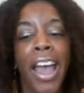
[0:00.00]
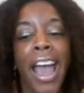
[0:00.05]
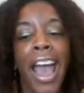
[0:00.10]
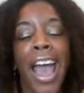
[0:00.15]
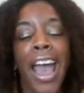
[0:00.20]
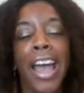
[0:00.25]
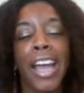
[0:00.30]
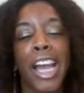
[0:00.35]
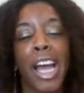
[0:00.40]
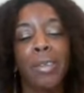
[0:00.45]

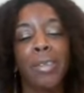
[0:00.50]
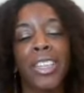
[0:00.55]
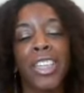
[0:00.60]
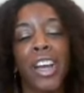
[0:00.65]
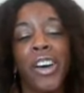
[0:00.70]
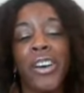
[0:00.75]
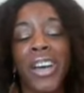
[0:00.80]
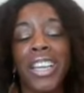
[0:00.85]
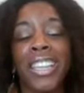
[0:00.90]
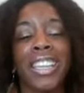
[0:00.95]
And I'm
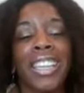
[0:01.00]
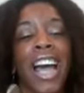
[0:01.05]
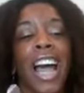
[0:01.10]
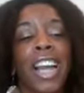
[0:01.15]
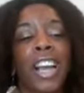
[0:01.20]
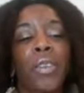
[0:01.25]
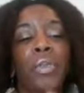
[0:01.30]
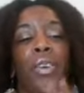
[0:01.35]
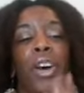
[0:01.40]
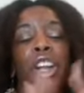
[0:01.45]
so
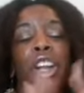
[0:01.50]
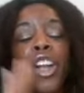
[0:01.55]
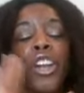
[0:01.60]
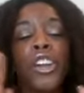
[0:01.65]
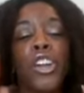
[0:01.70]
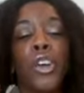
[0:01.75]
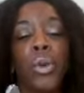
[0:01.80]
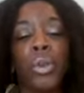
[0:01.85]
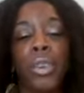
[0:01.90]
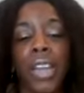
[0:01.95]
excited for the
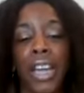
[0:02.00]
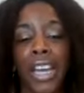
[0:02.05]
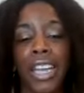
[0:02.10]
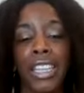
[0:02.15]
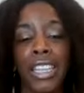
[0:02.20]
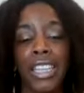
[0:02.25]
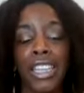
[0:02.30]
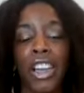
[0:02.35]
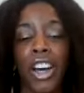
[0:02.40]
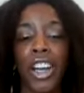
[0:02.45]
new things
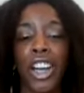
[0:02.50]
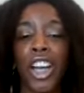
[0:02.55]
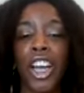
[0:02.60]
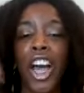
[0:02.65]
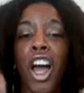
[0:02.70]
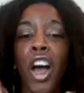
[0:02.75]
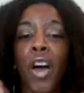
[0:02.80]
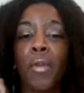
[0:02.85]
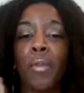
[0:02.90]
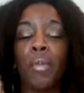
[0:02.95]
that's going to
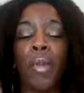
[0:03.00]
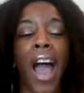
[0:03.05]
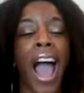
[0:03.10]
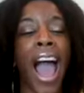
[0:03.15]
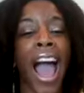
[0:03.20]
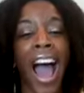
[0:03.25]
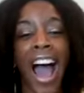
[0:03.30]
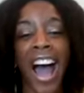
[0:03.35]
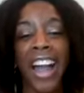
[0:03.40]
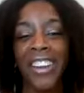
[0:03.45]
come
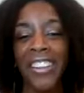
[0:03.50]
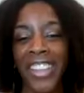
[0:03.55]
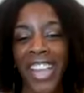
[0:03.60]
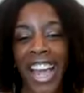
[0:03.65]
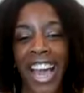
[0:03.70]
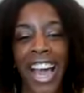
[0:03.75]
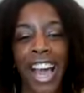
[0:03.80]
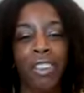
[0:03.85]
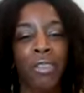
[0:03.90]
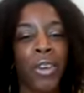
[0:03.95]
out of
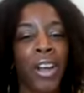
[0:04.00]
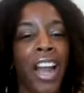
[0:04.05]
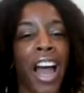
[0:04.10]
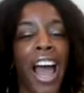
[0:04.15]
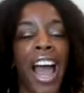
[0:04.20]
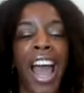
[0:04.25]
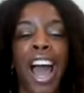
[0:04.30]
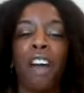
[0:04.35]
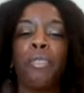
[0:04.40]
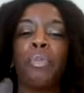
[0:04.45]
that, what I
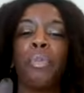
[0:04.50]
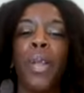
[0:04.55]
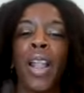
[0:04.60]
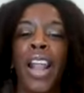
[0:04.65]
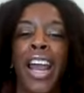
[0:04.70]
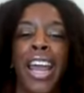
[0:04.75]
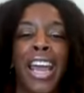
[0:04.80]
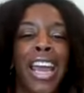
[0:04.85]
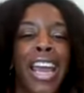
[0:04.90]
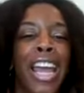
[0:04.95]
have
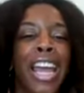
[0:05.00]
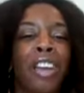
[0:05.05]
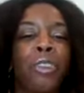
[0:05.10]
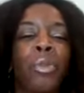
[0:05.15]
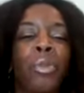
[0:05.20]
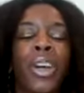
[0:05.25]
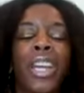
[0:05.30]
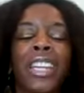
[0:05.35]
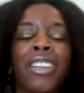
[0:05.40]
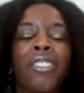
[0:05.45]
planned,
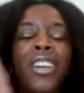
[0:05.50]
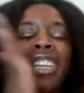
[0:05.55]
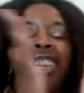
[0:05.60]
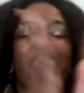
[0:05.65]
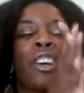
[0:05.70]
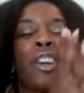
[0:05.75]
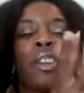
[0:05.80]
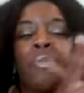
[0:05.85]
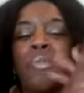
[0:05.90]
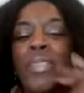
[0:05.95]
what's
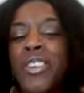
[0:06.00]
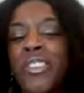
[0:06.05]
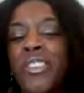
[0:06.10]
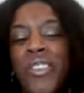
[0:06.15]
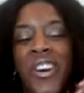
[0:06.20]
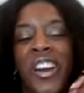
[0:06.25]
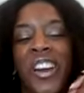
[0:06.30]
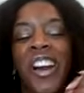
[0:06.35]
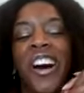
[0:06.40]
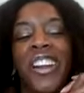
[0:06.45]
going to be
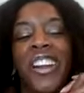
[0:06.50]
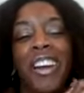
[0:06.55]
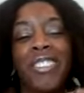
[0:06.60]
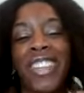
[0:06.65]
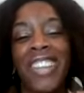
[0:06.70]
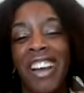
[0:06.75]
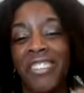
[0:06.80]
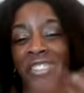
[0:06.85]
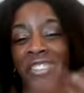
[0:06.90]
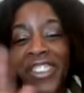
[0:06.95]
going on.
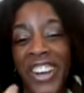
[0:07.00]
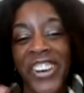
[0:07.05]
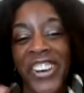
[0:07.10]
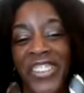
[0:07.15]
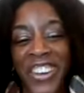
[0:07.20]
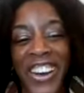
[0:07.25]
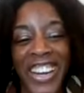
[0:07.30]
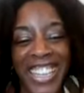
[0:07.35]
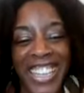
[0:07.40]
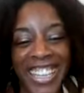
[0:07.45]
I'm very,
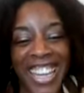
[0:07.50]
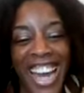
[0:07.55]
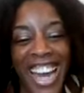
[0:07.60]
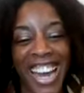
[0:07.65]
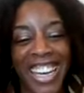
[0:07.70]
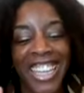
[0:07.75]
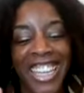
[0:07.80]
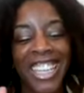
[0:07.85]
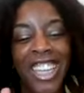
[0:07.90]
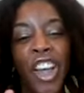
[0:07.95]
very
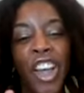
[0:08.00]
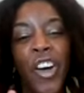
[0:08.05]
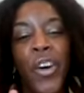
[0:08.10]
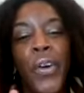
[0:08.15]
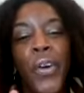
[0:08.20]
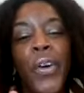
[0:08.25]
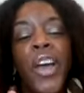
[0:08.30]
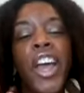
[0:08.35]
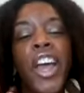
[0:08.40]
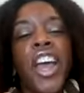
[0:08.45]
excited.
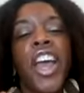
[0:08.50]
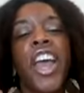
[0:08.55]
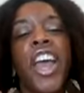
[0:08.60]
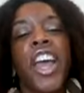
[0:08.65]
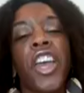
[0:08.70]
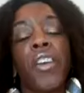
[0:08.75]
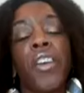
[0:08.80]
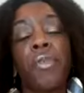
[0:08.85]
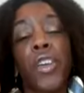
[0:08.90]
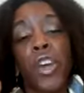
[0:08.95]
So
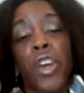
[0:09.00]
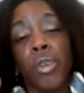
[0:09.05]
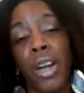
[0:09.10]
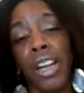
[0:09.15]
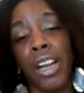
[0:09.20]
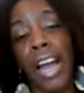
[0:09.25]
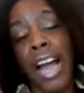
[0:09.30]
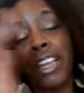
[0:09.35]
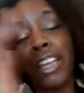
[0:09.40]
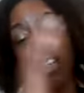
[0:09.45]
if you would
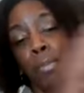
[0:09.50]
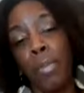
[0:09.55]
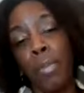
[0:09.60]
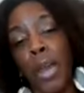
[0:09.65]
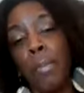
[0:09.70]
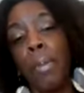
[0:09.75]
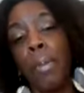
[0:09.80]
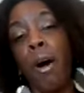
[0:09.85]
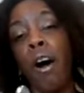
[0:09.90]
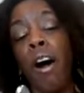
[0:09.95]
like to
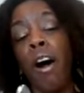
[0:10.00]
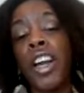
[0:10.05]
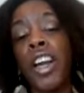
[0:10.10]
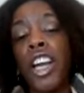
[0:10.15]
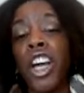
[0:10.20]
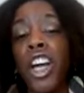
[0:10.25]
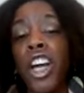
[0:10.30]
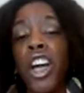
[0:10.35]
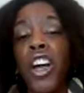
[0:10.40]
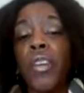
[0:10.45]
be part
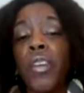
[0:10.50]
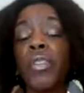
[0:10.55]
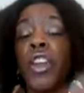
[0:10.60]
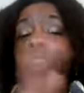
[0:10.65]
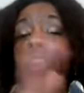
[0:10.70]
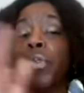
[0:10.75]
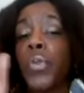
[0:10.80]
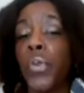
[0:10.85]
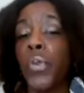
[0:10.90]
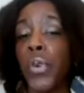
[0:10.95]
of
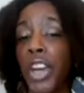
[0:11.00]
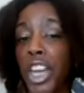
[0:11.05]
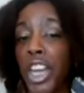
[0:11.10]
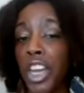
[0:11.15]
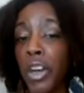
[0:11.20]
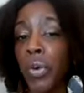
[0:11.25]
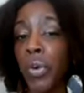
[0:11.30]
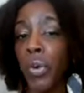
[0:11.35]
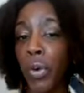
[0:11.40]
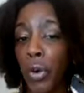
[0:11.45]
the free
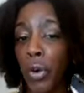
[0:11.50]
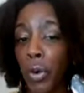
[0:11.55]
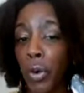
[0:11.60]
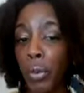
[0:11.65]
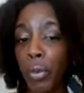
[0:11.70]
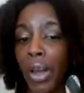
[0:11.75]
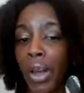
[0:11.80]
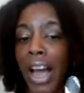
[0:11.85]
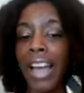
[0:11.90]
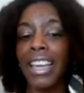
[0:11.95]
group,
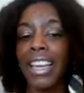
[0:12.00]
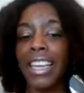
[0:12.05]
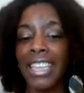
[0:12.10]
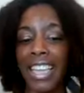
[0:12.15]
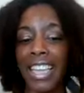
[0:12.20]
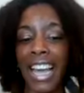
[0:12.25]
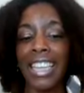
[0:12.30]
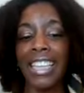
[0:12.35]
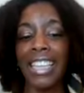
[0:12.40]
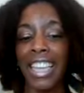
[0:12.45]
I guess
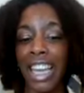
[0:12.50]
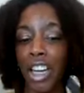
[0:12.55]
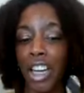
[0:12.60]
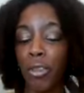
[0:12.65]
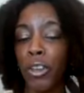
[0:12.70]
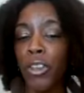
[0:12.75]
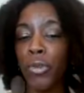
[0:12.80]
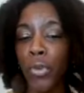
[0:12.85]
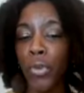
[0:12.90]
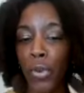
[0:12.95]
I said it
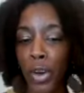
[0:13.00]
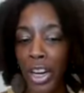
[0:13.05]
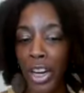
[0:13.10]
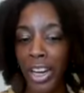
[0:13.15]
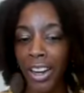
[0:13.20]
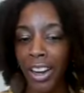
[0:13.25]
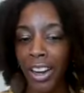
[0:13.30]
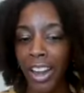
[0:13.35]
was free.